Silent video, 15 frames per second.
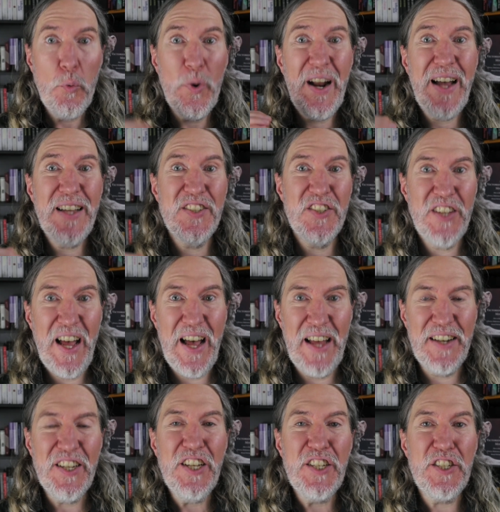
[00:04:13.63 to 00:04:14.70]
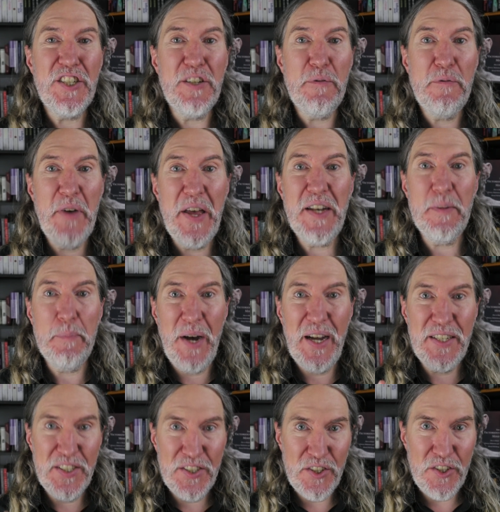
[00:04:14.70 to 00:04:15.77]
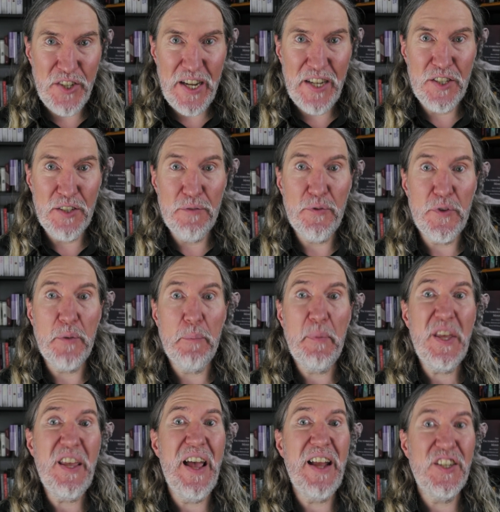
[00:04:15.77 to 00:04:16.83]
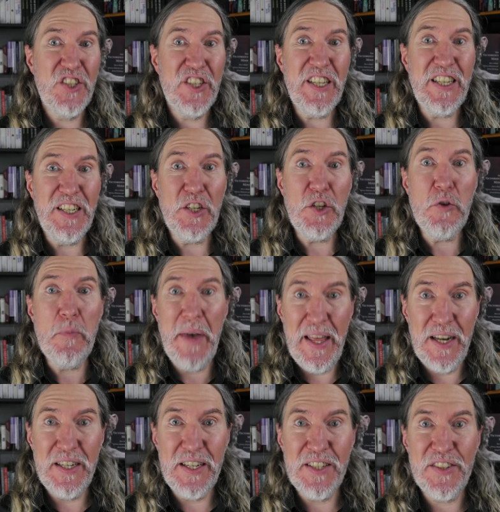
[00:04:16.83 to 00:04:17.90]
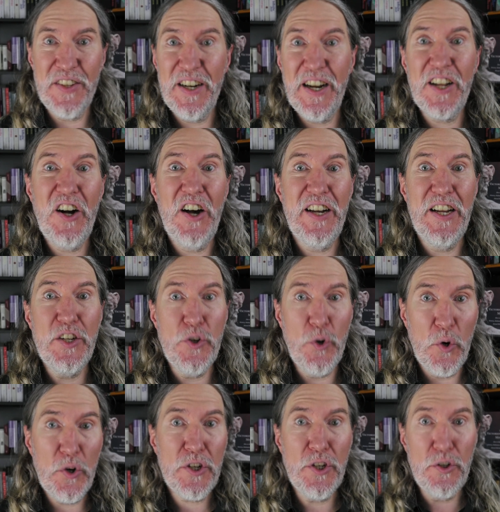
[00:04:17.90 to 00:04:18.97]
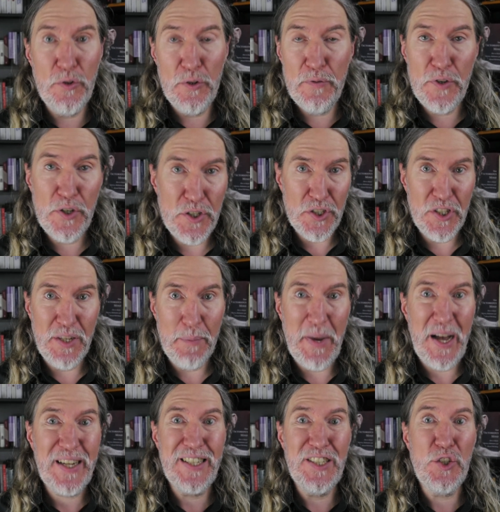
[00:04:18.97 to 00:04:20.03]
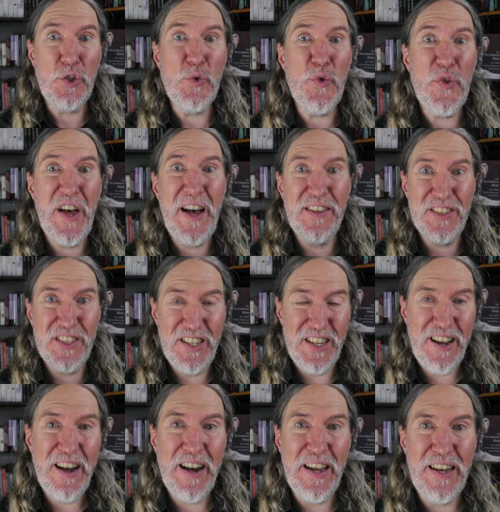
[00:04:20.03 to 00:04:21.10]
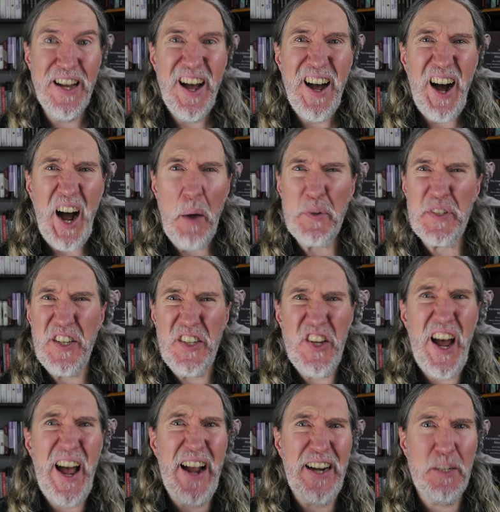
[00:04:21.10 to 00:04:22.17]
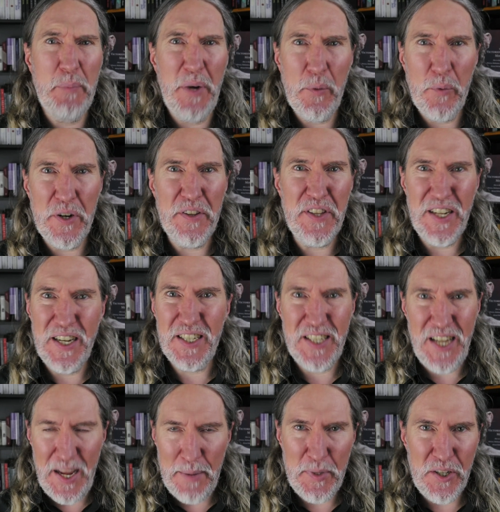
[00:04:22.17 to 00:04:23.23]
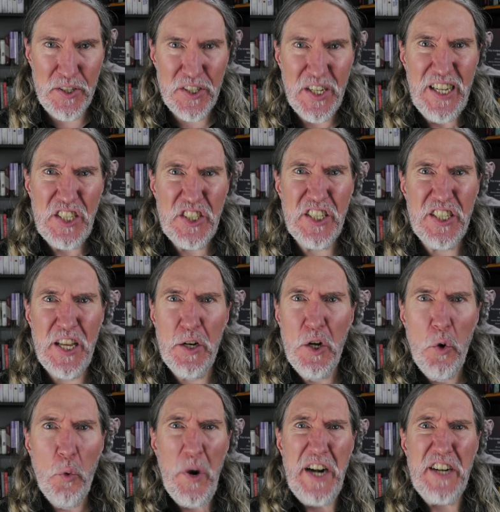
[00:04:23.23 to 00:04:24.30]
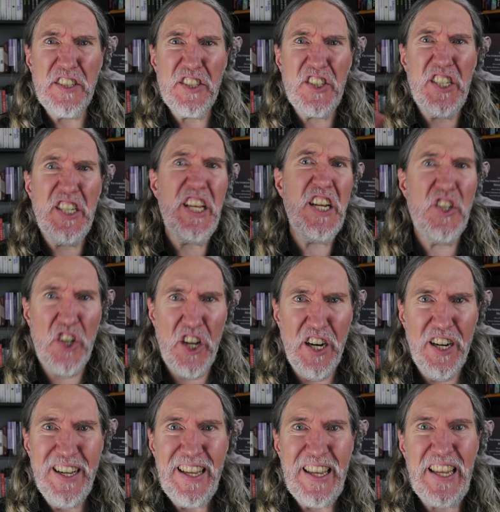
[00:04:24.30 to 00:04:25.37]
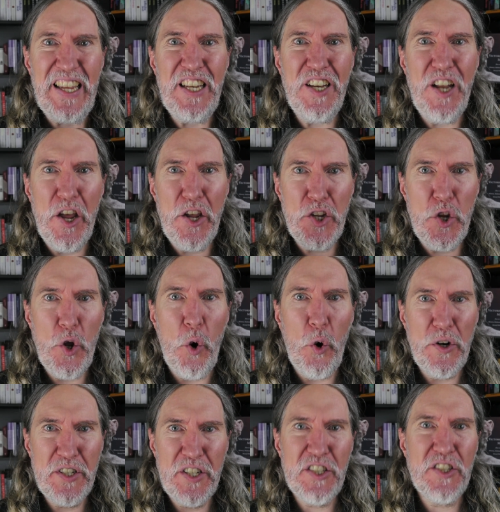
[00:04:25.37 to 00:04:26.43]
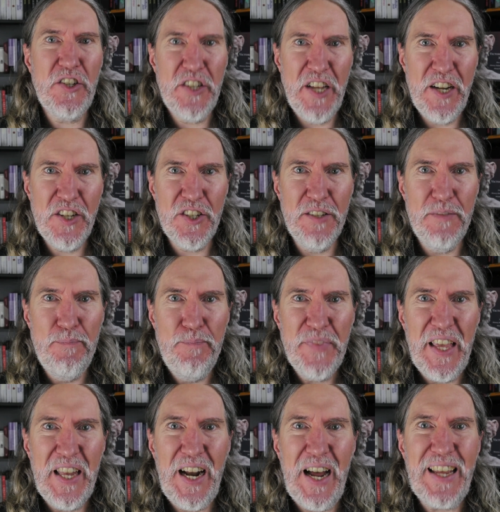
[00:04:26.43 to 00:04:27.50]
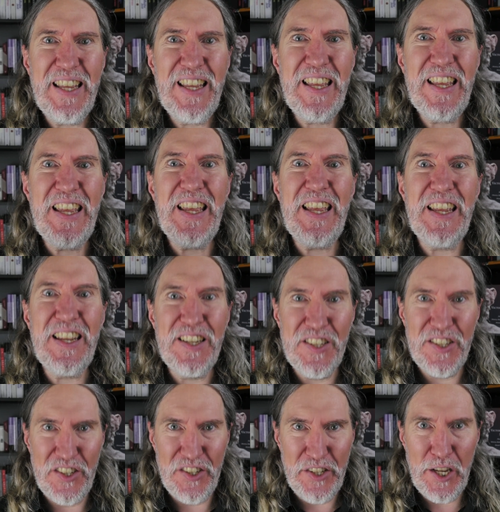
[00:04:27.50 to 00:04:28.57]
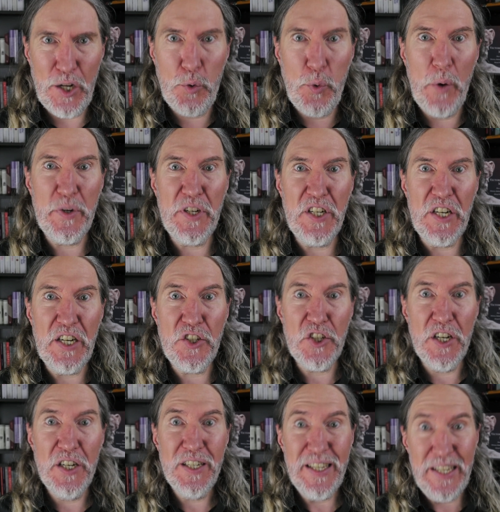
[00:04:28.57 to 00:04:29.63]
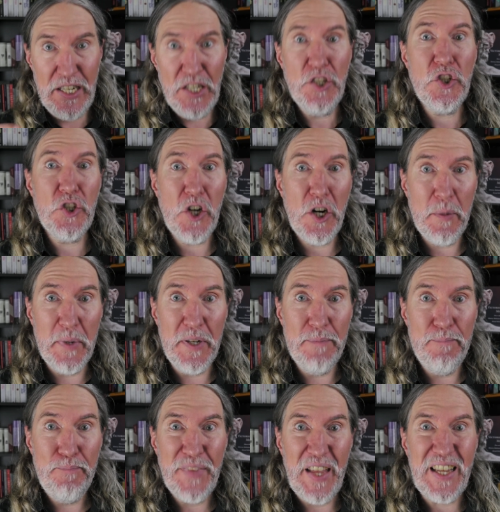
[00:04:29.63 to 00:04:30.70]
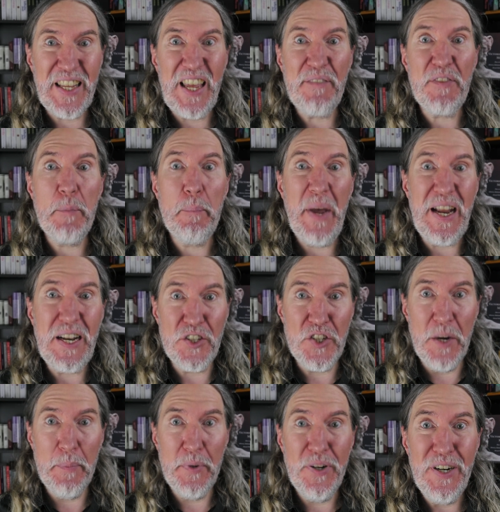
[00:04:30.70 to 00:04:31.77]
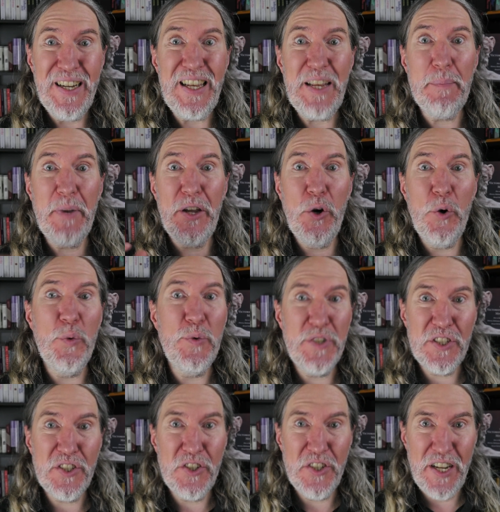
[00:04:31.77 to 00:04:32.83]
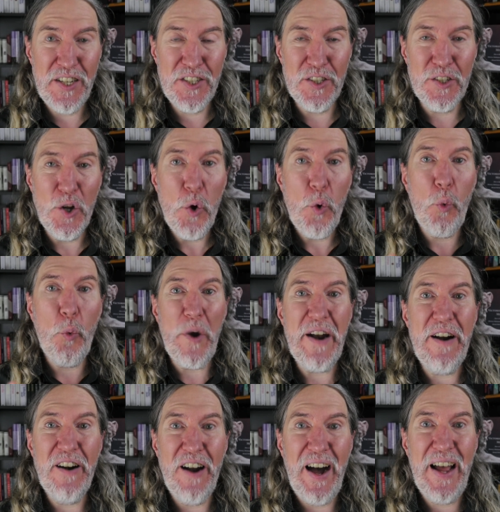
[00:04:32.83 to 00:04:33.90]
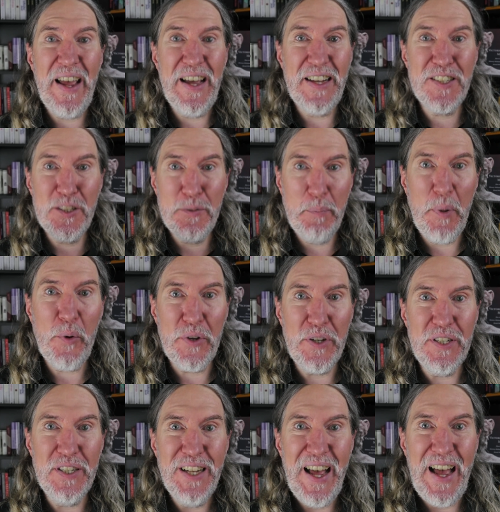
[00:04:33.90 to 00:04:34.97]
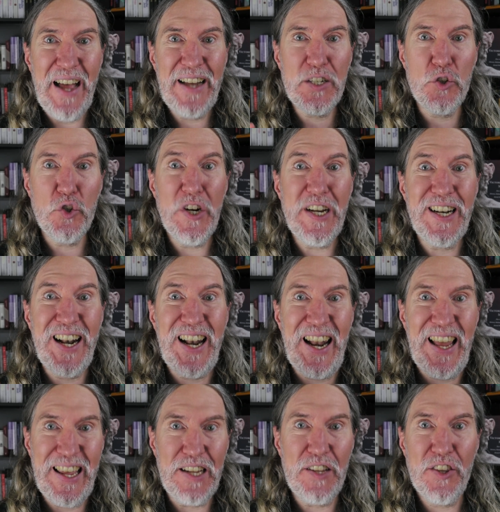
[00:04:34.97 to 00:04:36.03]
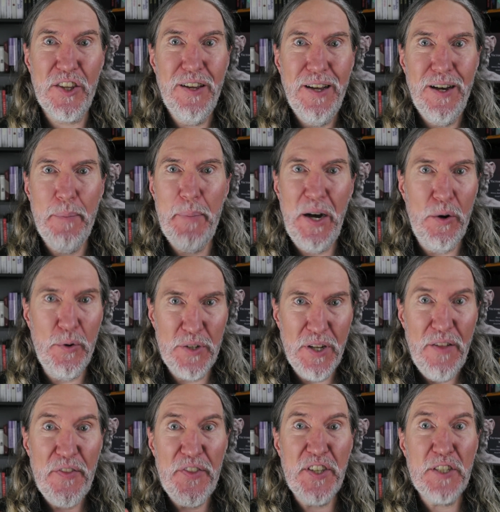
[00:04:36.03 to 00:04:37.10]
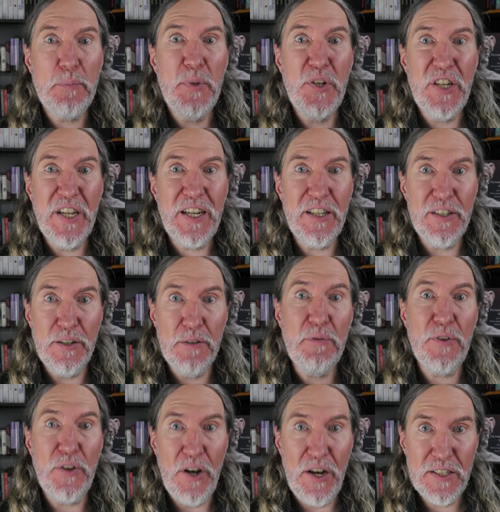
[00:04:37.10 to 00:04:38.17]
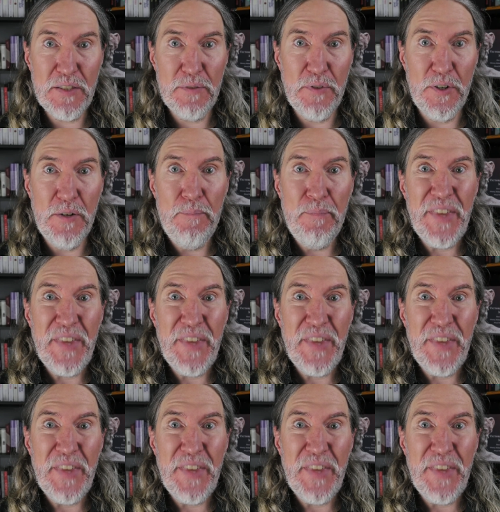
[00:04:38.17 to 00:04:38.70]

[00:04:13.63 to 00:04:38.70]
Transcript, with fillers: When I sat to defend my dissertation for the PhD in humanities that I got at York University back in two thousand nine, I was attacked by one of the examiners. She said, "Where's the Nietzsche in your dissertation?" And I easily quoted Nietzsche in German and gave the page number in my own dissertation where I had spoken at great length about this particular philosopher.